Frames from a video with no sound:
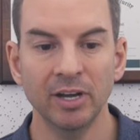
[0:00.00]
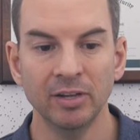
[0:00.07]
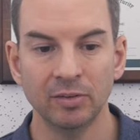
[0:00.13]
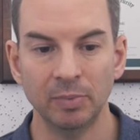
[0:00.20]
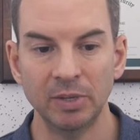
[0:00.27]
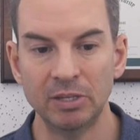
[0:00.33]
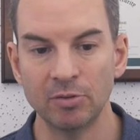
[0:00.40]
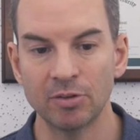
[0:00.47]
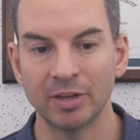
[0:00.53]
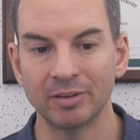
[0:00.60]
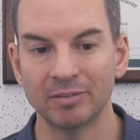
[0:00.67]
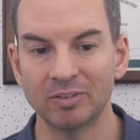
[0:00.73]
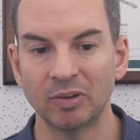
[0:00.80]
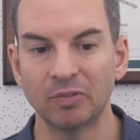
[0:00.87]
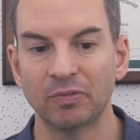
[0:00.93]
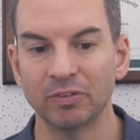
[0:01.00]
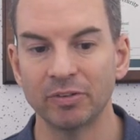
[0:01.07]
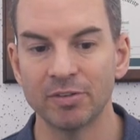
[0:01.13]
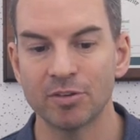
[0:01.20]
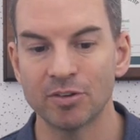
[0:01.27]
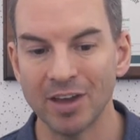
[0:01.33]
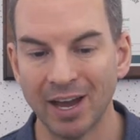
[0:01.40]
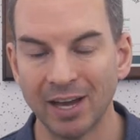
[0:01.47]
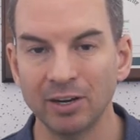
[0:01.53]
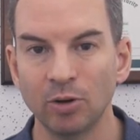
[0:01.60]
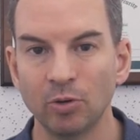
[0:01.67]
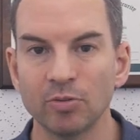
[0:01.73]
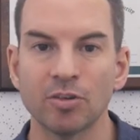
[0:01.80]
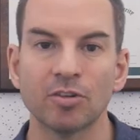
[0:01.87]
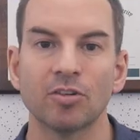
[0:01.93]
to be using different
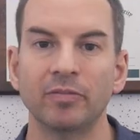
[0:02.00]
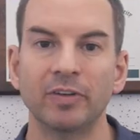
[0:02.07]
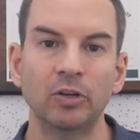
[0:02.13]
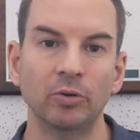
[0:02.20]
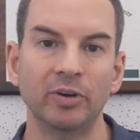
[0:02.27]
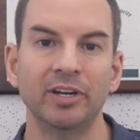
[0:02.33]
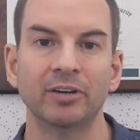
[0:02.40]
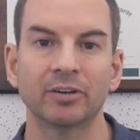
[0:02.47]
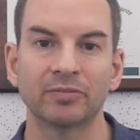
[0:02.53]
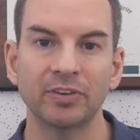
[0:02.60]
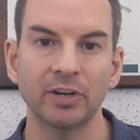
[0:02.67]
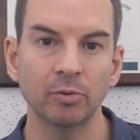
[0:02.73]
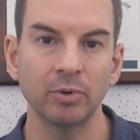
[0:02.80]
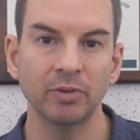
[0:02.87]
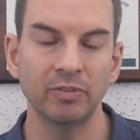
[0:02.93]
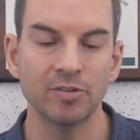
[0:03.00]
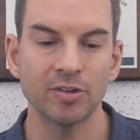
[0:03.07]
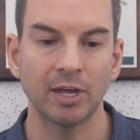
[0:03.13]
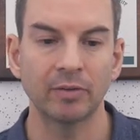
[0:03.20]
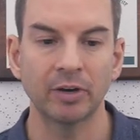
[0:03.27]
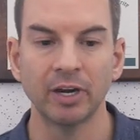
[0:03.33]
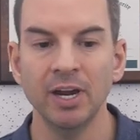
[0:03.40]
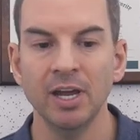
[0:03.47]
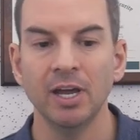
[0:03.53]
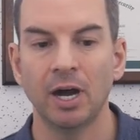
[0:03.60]
channels so they don't interfere with each other.